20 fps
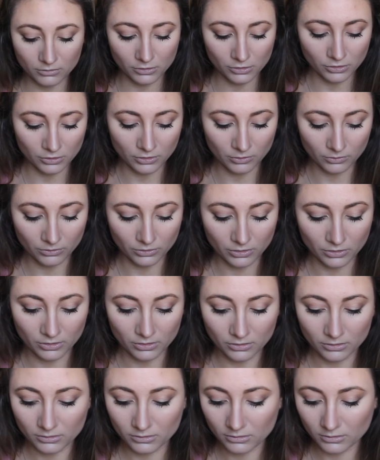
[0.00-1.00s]
you know,
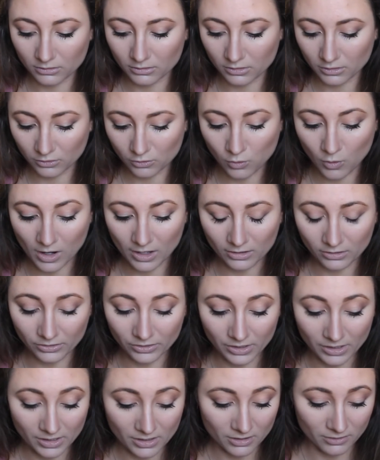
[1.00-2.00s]
the
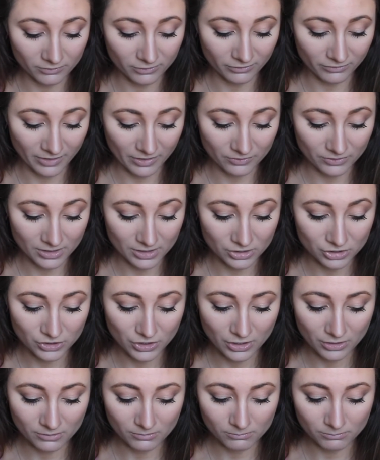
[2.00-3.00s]
quality of the
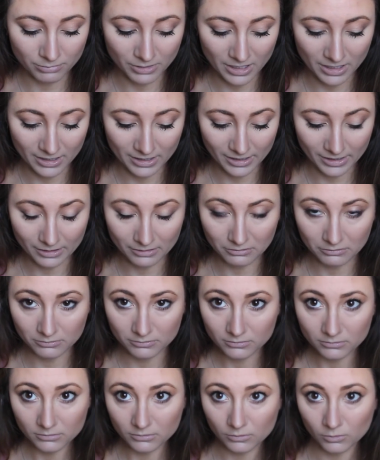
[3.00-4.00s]
foundation by
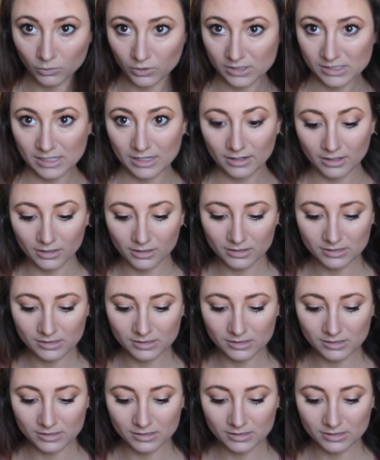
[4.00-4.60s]
what's in it.